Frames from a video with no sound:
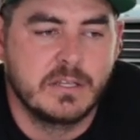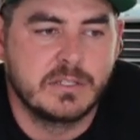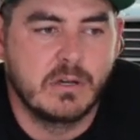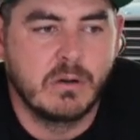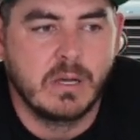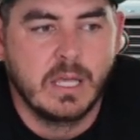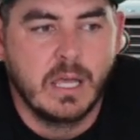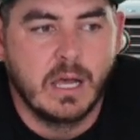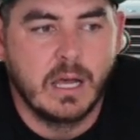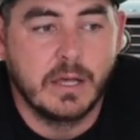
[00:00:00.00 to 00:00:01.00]
So
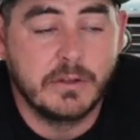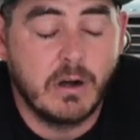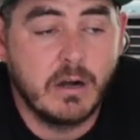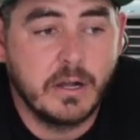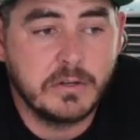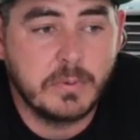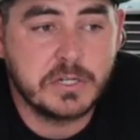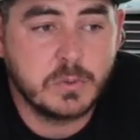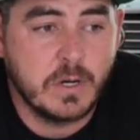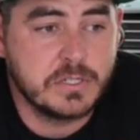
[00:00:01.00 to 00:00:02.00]
there are other
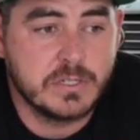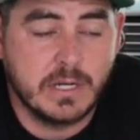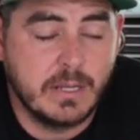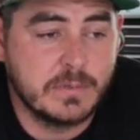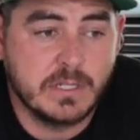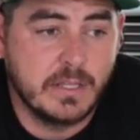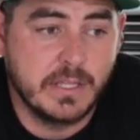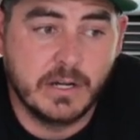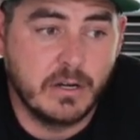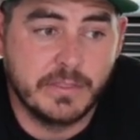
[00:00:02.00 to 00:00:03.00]
pressure washers on
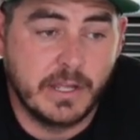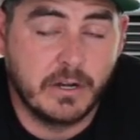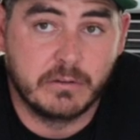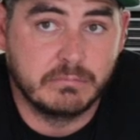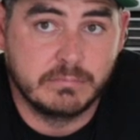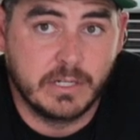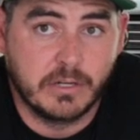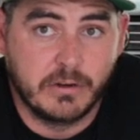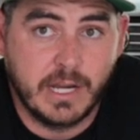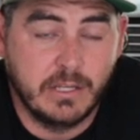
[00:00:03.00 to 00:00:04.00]
Amazon that
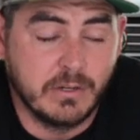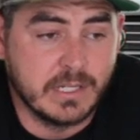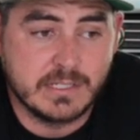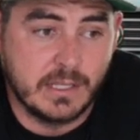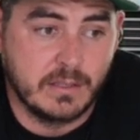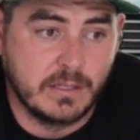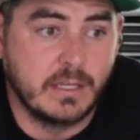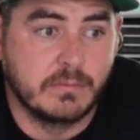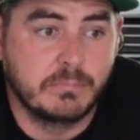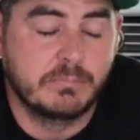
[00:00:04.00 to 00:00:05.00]
are great units.
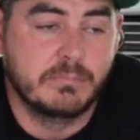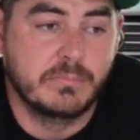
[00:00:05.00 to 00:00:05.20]
They